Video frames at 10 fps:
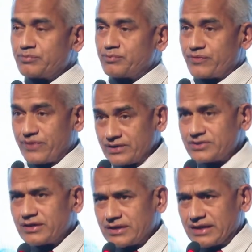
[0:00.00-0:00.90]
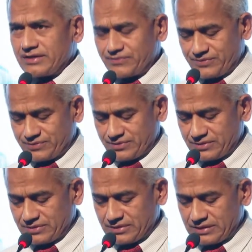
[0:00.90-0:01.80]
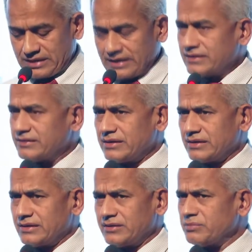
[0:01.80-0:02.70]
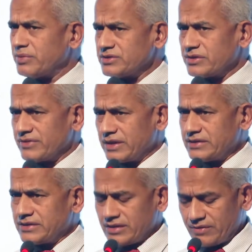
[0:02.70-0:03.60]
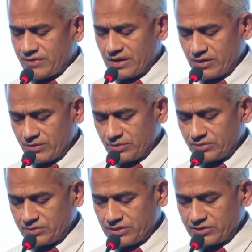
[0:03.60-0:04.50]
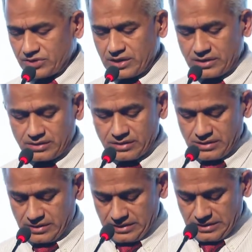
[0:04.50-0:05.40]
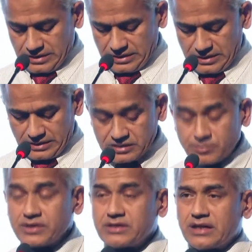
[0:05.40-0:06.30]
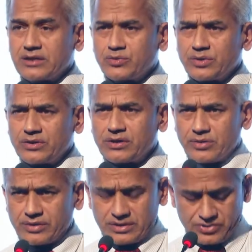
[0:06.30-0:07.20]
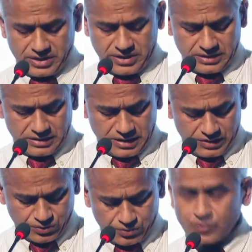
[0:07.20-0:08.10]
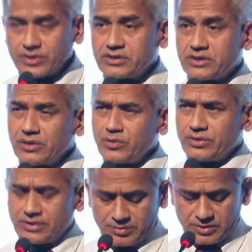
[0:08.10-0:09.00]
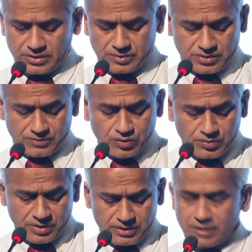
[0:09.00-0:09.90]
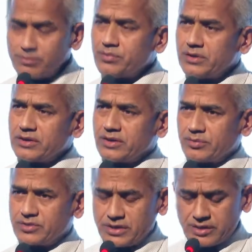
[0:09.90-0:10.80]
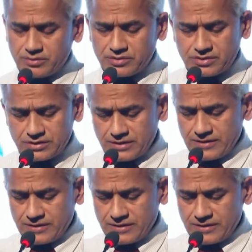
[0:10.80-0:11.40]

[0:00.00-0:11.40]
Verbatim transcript: professional life, I had not much of an idea of how HR is being dealt with, how they are trained, how should we deal with them in terms of grooming them, building up teams.